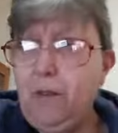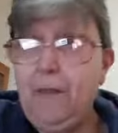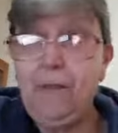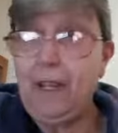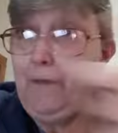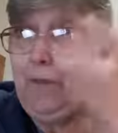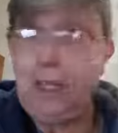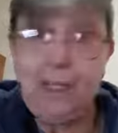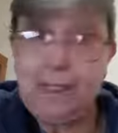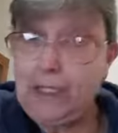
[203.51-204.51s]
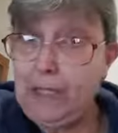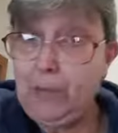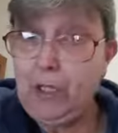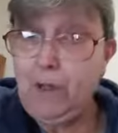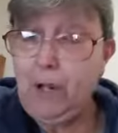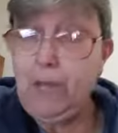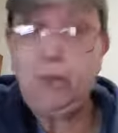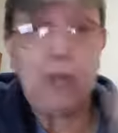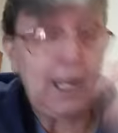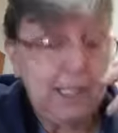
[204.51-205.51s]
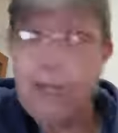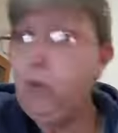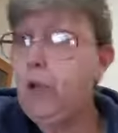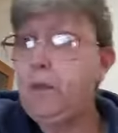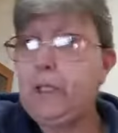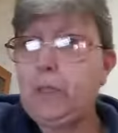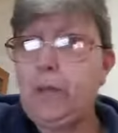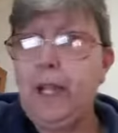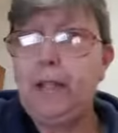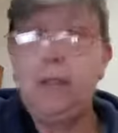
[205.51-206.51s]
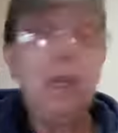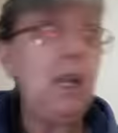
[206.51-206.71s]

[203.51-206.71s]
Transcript: and they've let it slip tonight, they did want to expand it